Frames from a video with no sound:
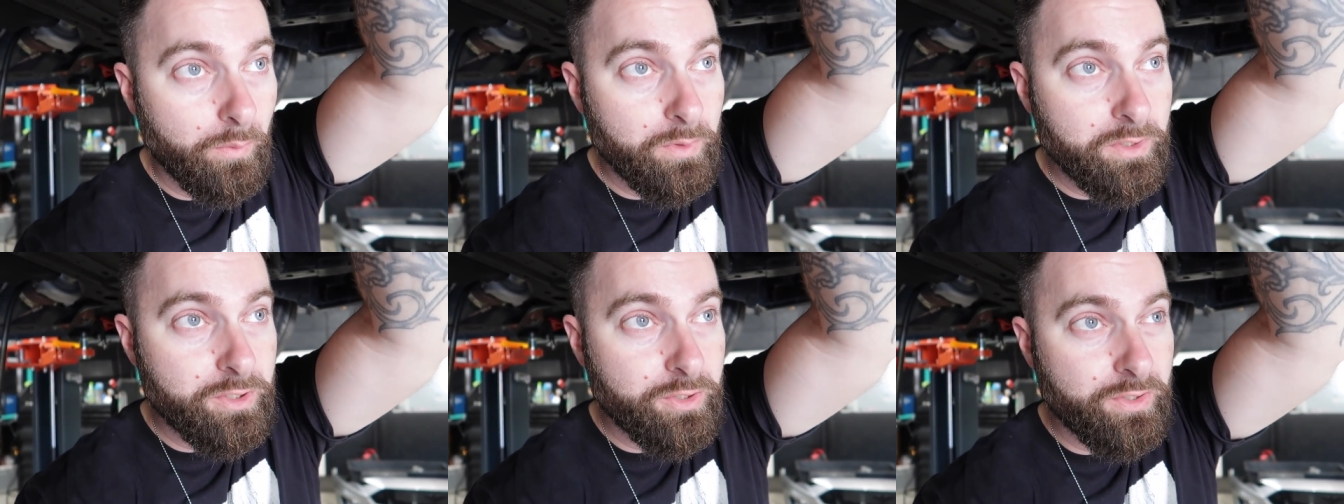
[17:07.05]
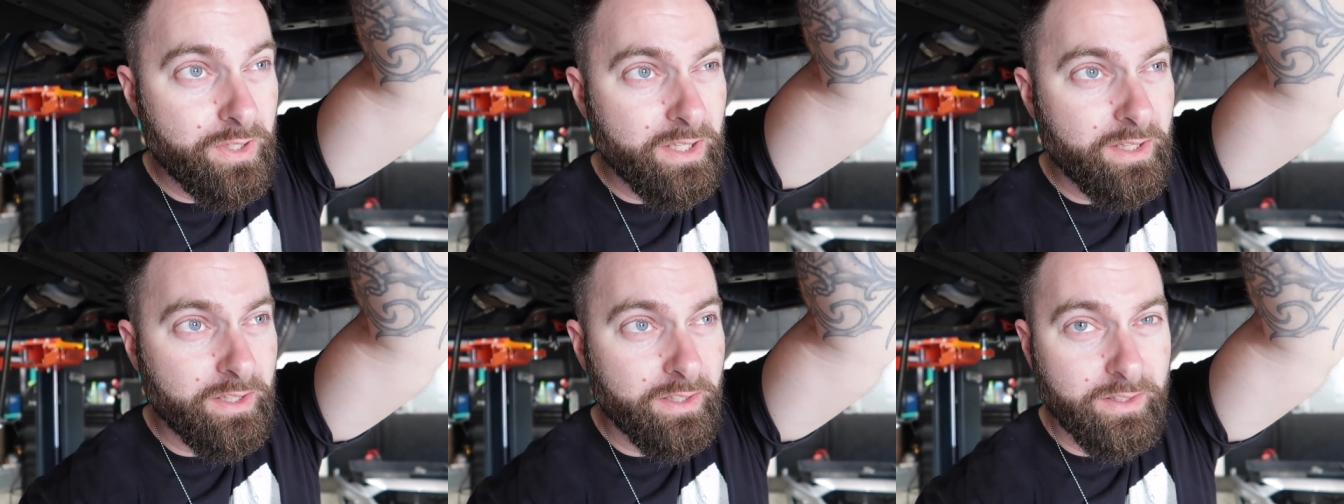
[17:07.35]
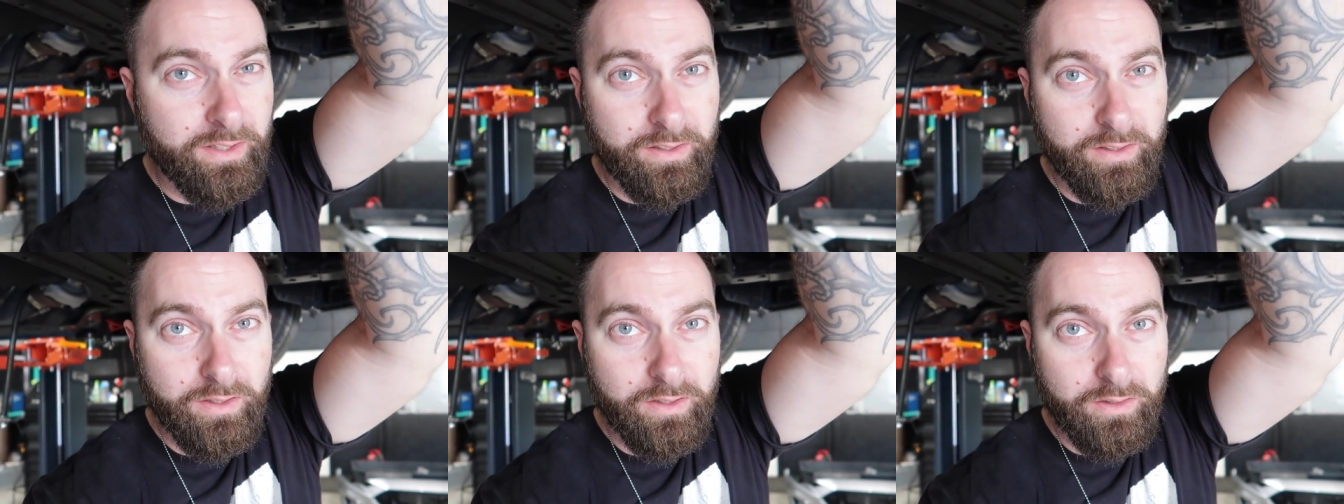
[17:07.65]
we just think that
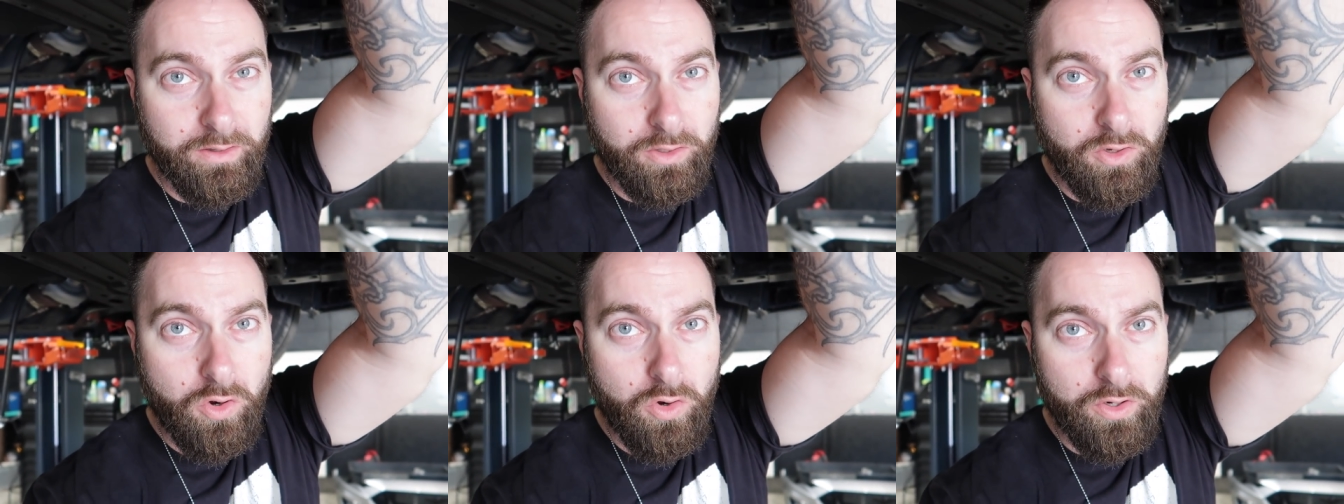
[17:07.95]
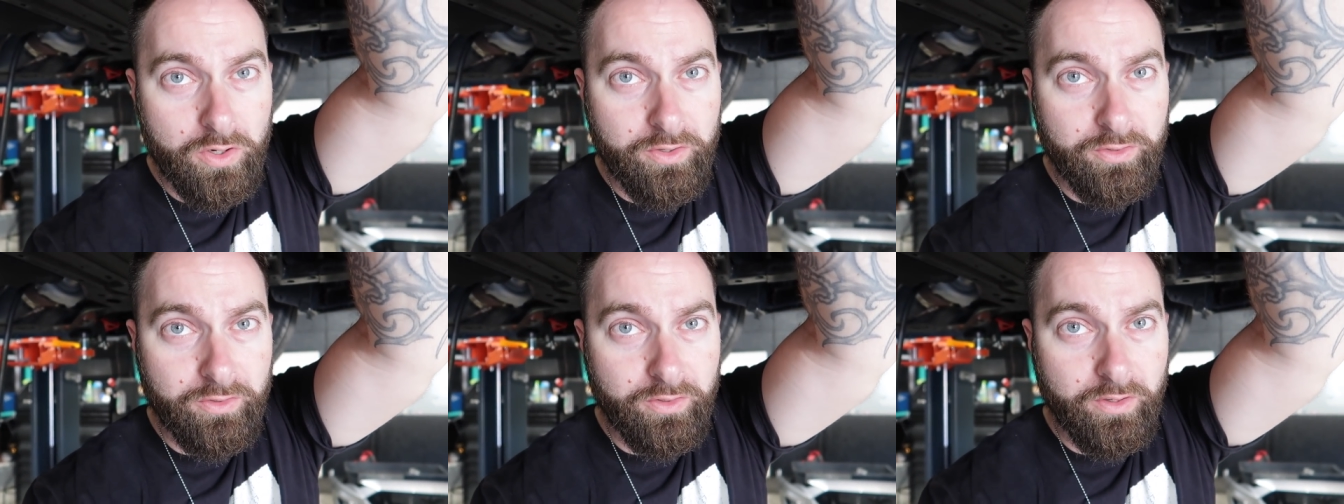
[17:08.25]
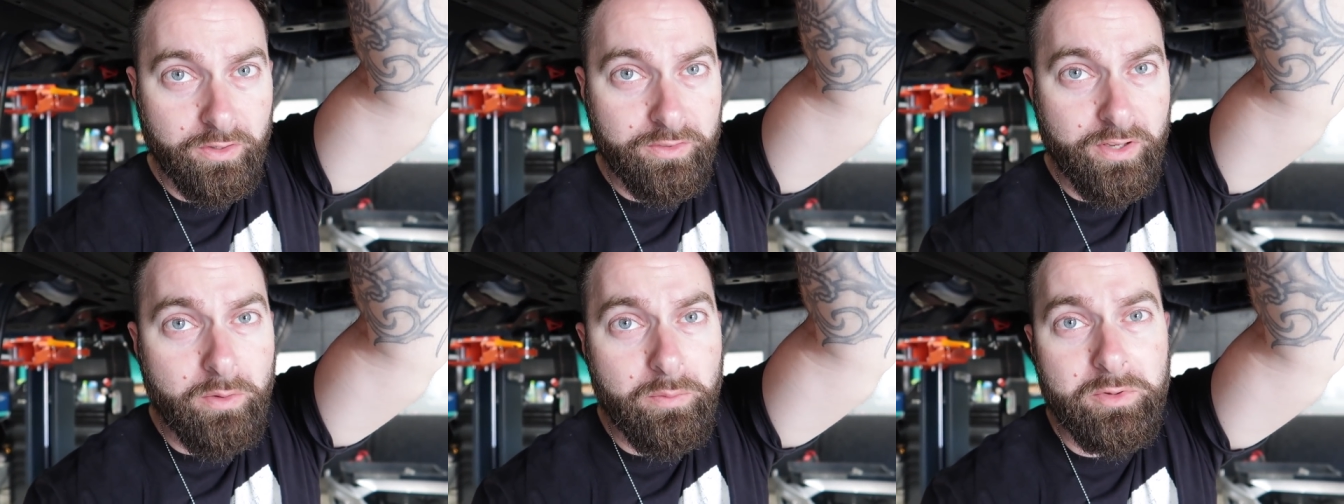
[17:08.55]
the, the, the, car doesn't
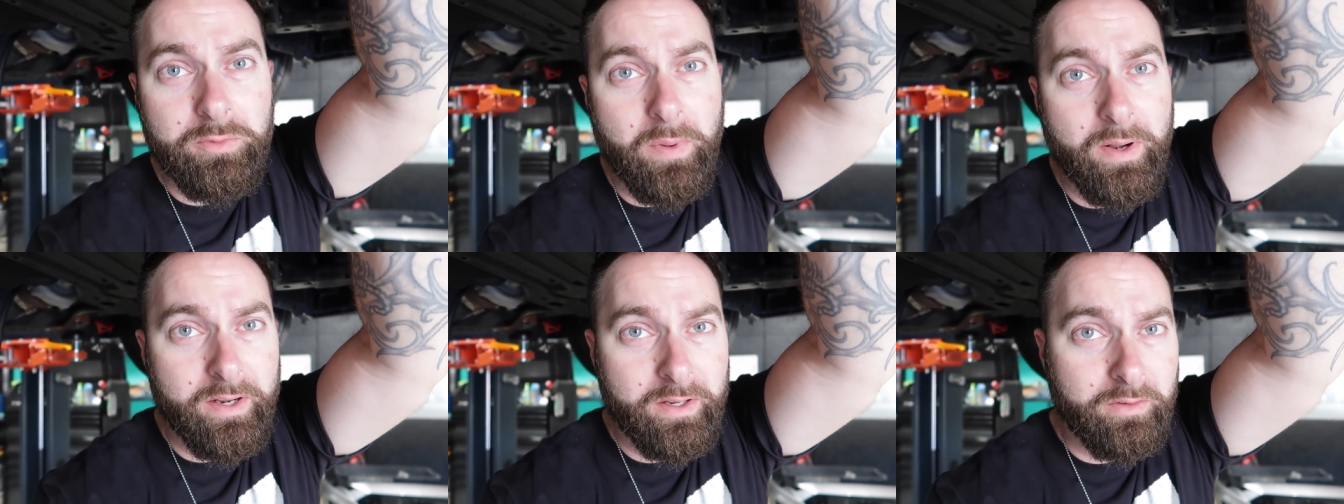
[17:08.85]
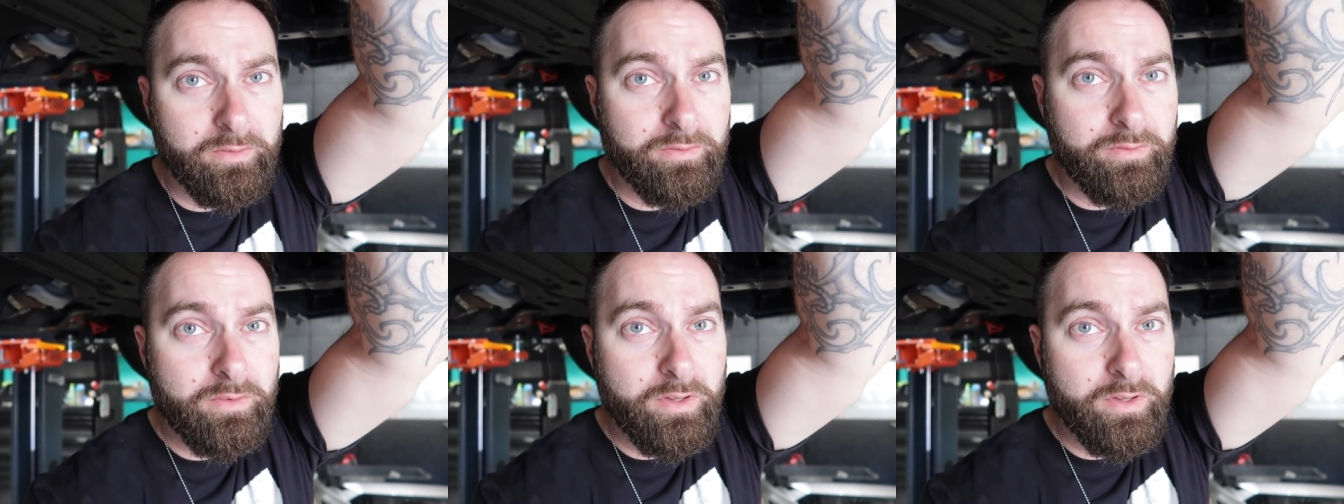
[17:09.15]
it's not responding